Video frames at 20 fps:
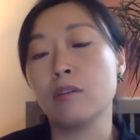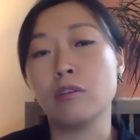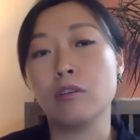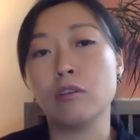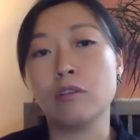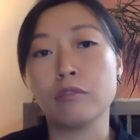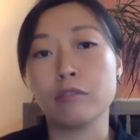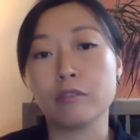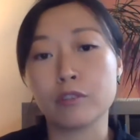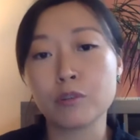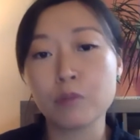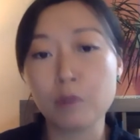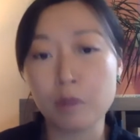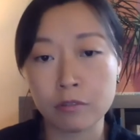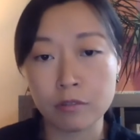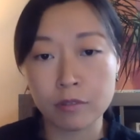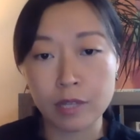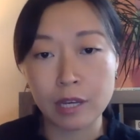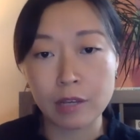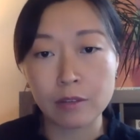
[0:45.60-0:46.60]
over
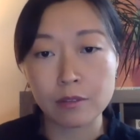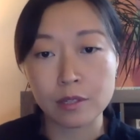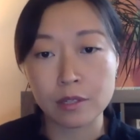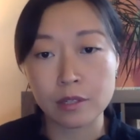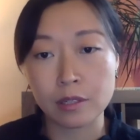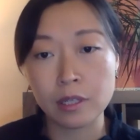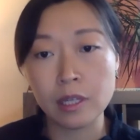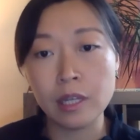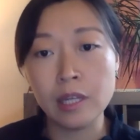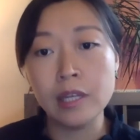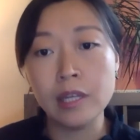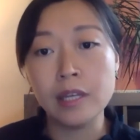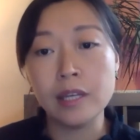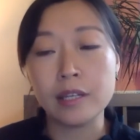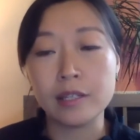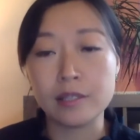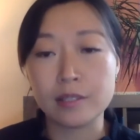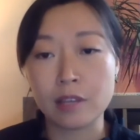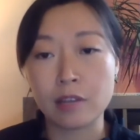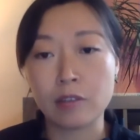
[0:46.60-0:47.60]
200,000,
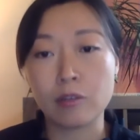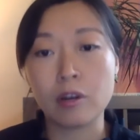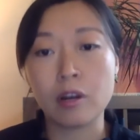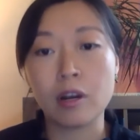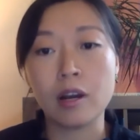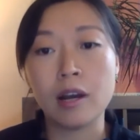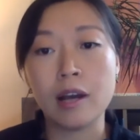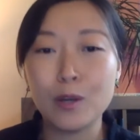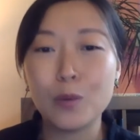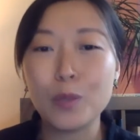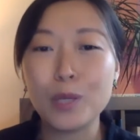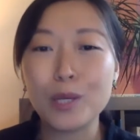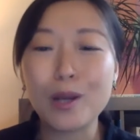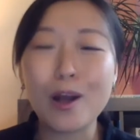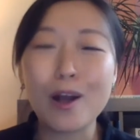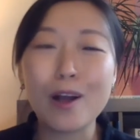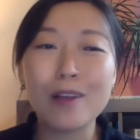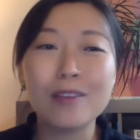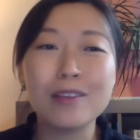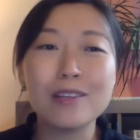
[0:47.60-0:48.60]
et cetera. We
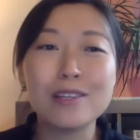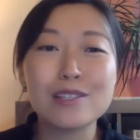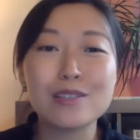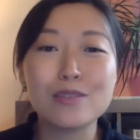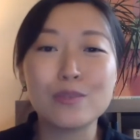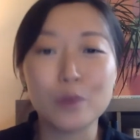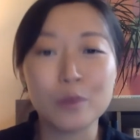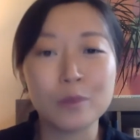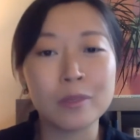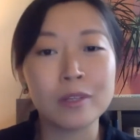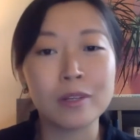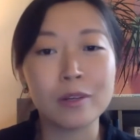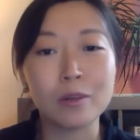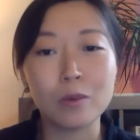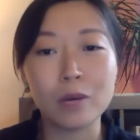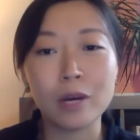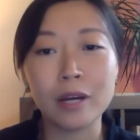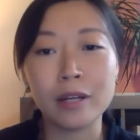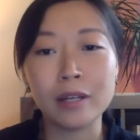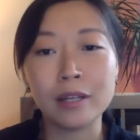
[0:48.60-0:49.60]
call this Formula
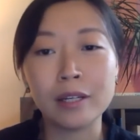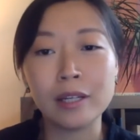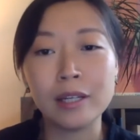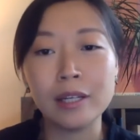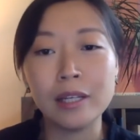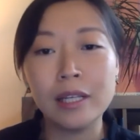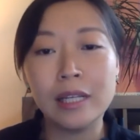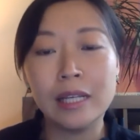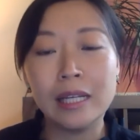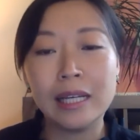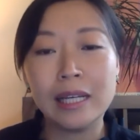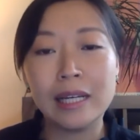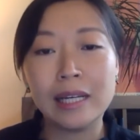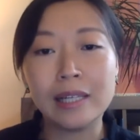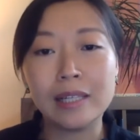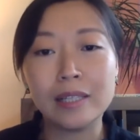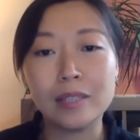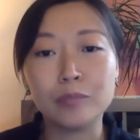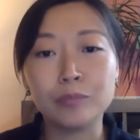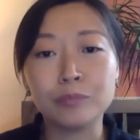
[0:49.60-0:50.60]
One.
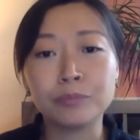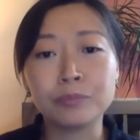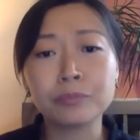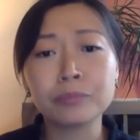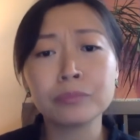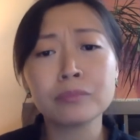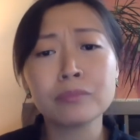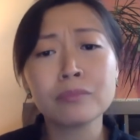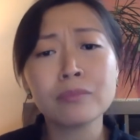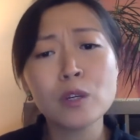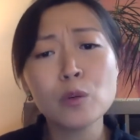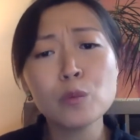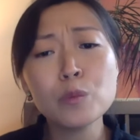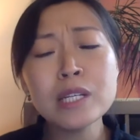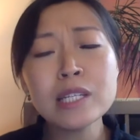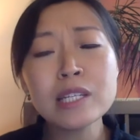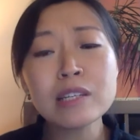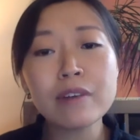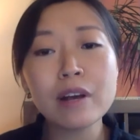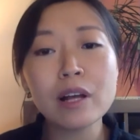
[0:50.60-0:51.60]
Um, we
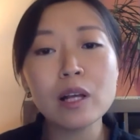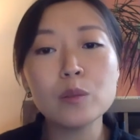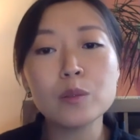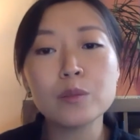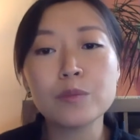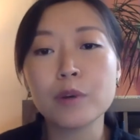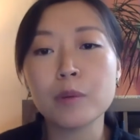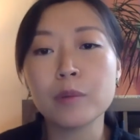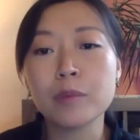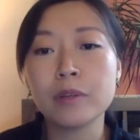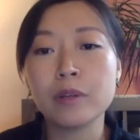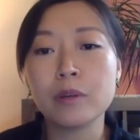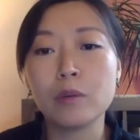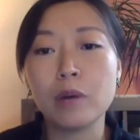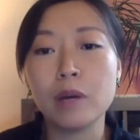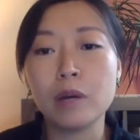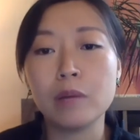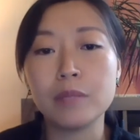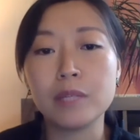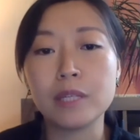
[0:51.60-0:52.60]
developed Formula
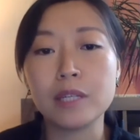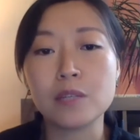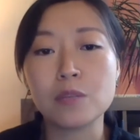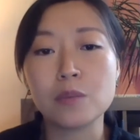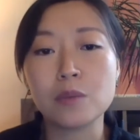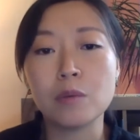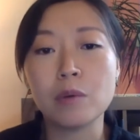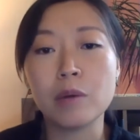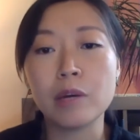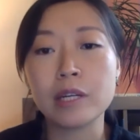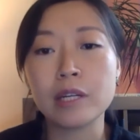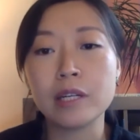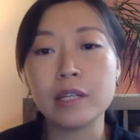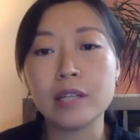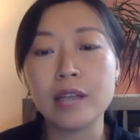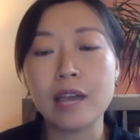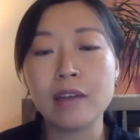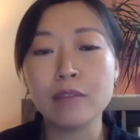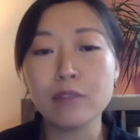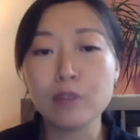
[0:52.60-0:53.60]
One because we wanted
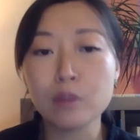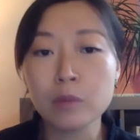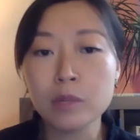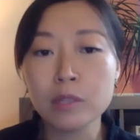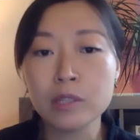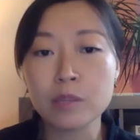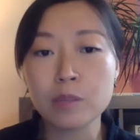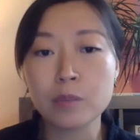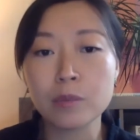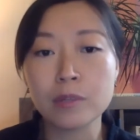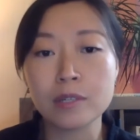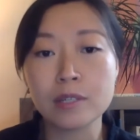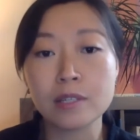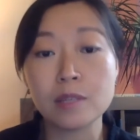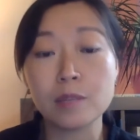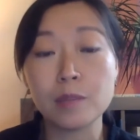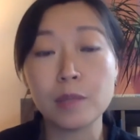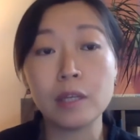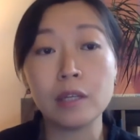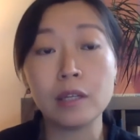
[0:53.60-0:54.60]
everyone to
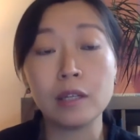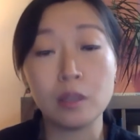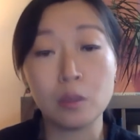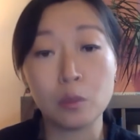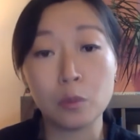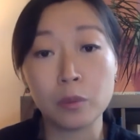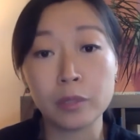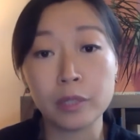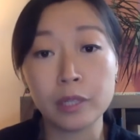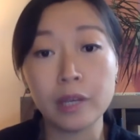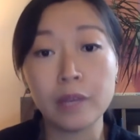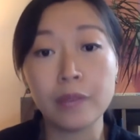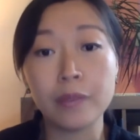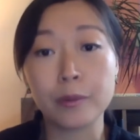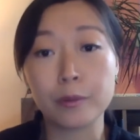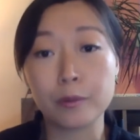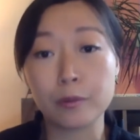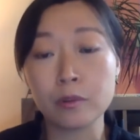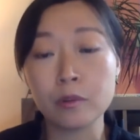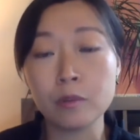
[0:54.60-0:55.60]
participate equally in the
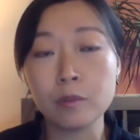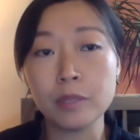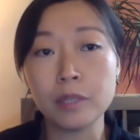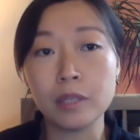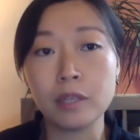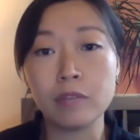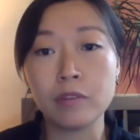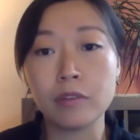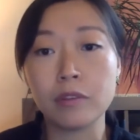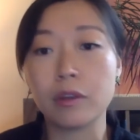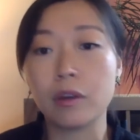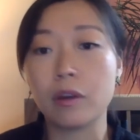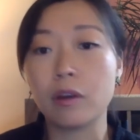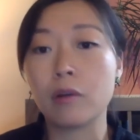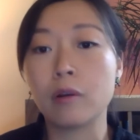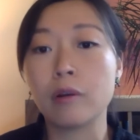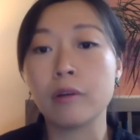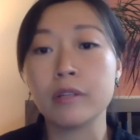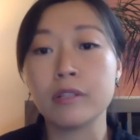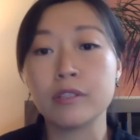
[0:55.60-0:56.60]
group, even though
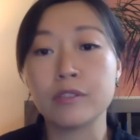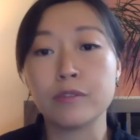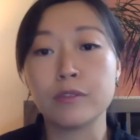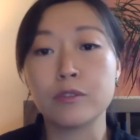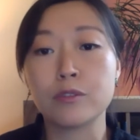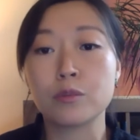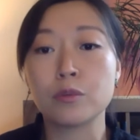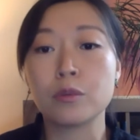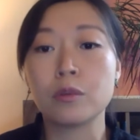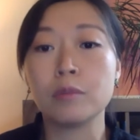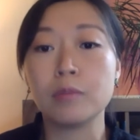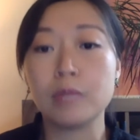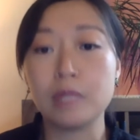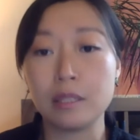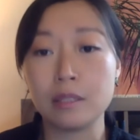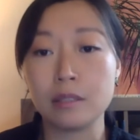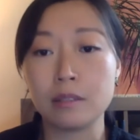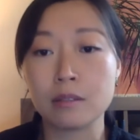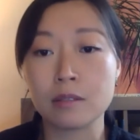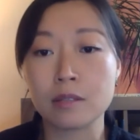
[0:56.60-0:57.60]
our individual
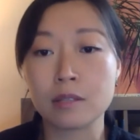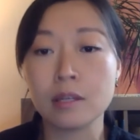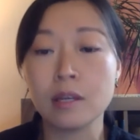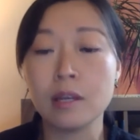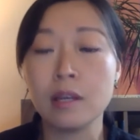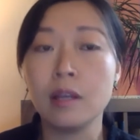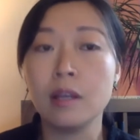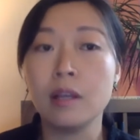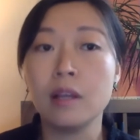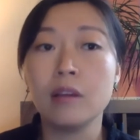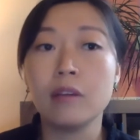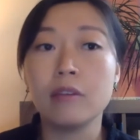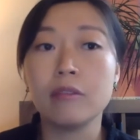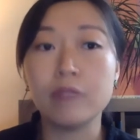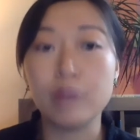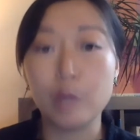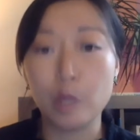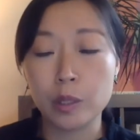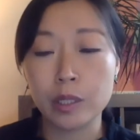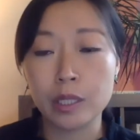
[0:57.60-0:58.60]
means
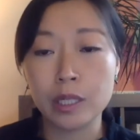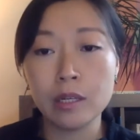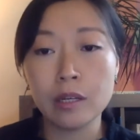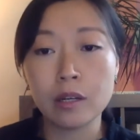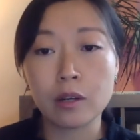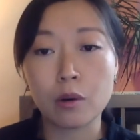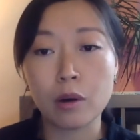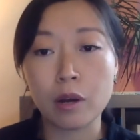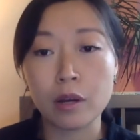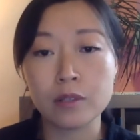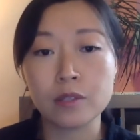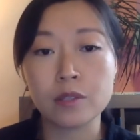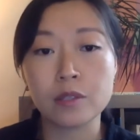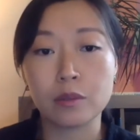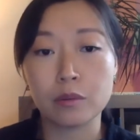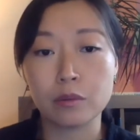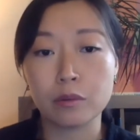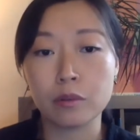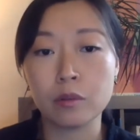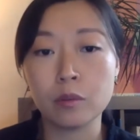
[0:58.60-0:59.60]
vary across the
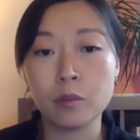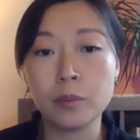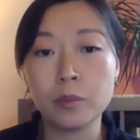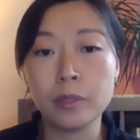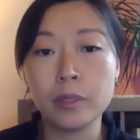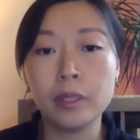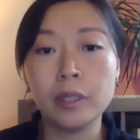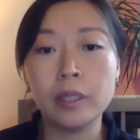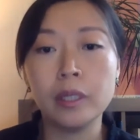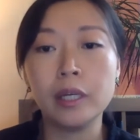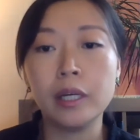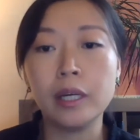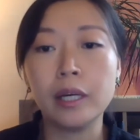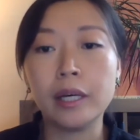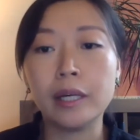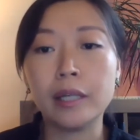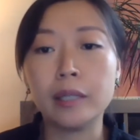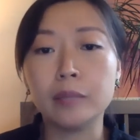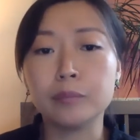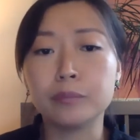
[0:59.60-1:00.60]
group.
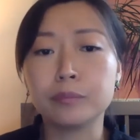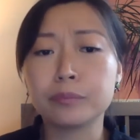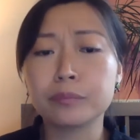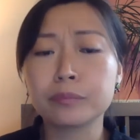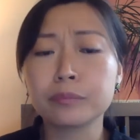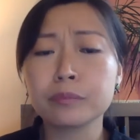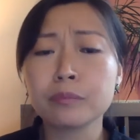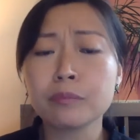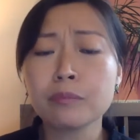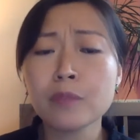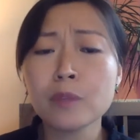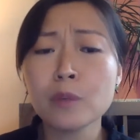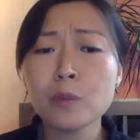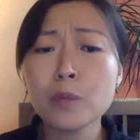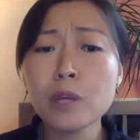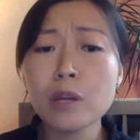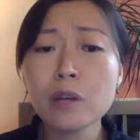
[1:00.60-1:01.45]
Um, we